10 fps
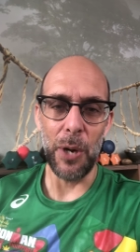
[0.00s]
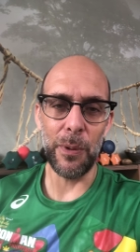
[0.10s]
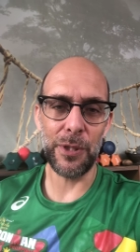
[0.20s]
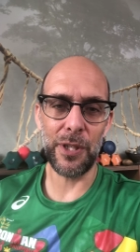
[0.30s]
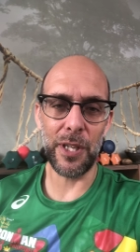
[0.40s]

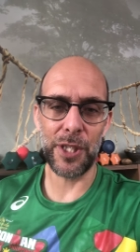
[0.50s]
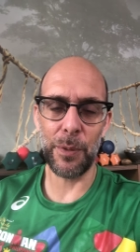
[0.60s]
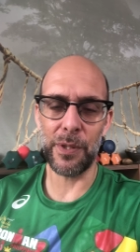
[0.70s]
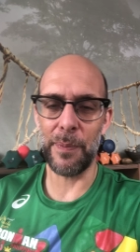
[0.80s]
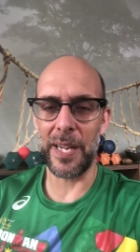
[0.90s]
was that
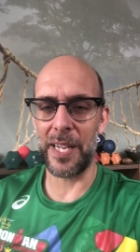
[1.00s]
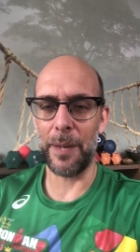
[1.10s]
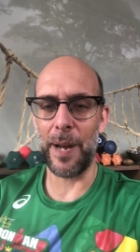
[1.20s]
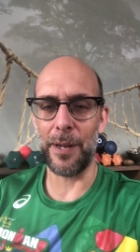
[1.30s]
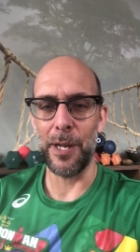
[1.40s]
she was
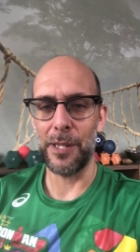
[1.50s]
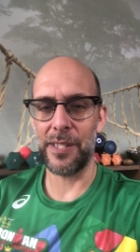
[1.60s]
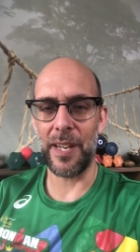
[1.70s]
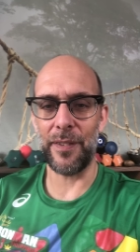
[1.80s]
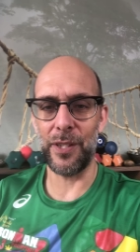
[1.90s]
making about
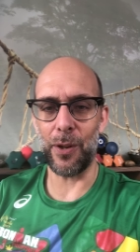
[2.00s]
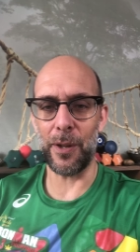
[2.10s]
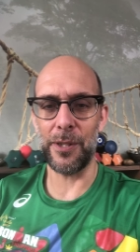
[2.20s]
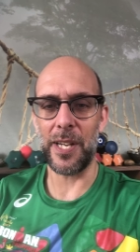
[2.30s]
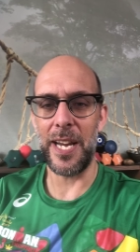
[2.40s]
$7